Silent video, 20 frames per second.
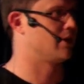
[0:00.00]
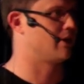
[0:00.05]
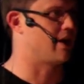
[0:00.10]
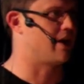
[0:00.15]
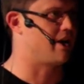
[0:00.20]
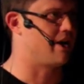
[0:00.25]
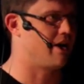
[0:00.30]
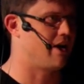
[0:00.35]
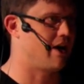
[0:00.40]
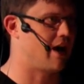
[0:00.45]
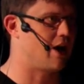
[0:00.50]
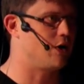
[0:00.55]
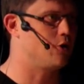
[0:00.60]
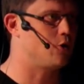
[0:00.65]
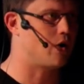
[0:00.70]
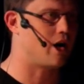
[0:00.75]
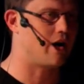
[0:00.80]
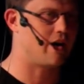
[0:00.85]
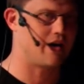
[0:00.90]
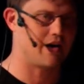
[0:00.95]
Right? How
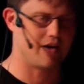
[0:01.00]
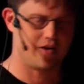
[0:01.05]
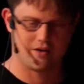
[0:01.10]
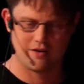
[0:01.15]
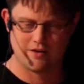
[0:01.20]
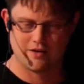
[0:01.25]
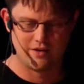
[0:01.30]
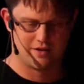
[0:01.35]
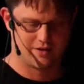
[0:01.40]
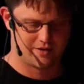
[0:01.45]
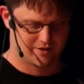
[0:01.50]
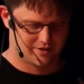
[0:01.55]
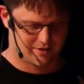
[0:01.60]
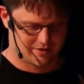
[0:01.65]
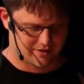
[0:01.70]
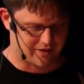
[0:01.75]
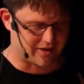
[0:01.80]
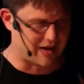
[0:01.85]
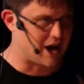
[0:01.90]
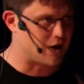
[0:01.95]
do I,
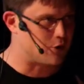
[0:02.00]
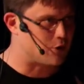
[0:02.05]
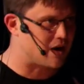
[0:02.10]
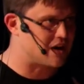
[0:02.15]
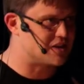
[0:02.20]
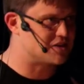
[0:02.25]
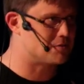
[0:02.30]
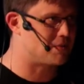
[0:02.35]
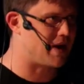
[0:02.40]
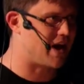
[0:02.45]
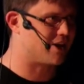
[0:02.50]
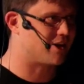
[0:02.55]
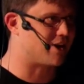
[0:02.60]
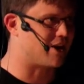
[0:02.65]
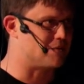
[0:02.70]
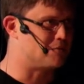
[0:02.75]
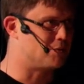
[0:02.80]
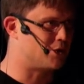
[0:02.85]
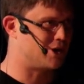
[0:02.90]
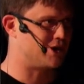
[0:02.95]
like, how do I, as a bad
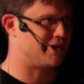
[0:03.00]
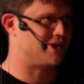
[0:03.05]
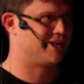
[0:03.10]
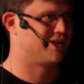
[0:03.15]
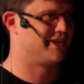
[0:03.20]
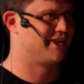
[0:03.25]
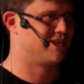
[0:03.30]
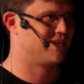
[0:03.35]
guy, put